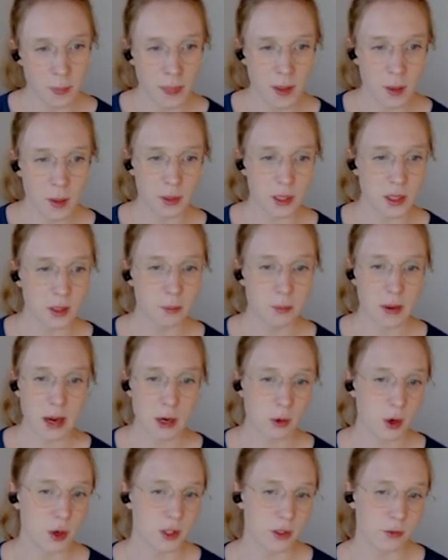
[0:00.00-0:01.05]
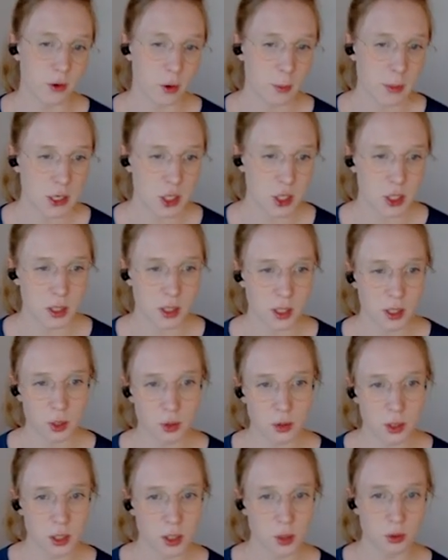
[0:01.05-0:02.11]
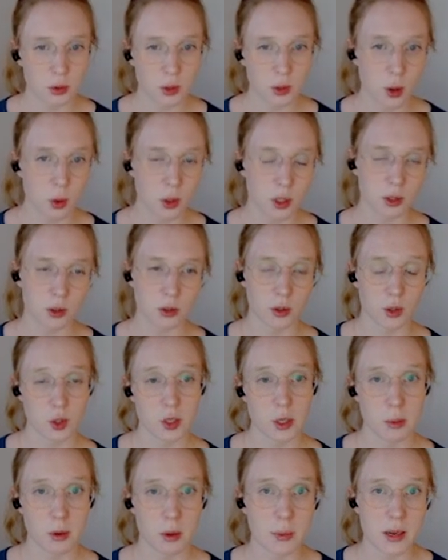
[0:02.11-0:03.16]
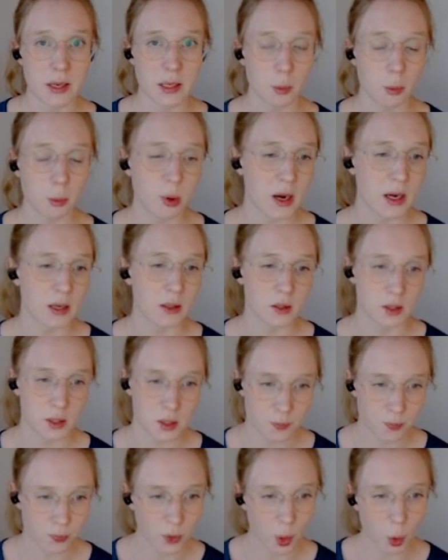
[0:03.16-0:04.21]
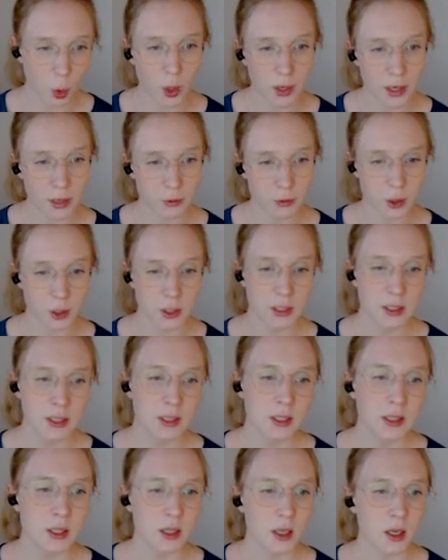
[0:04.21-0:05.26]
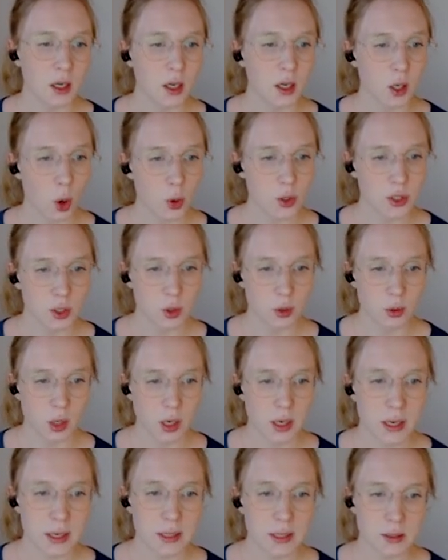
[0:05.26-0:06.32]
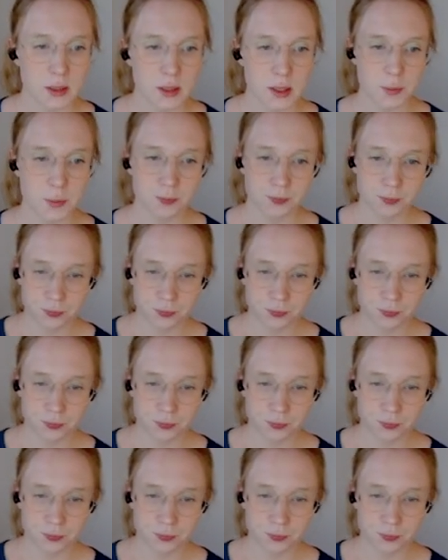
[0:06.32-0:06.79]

be it background information that you need to know in order to implement the practice, whatever uh, goes into the guidance.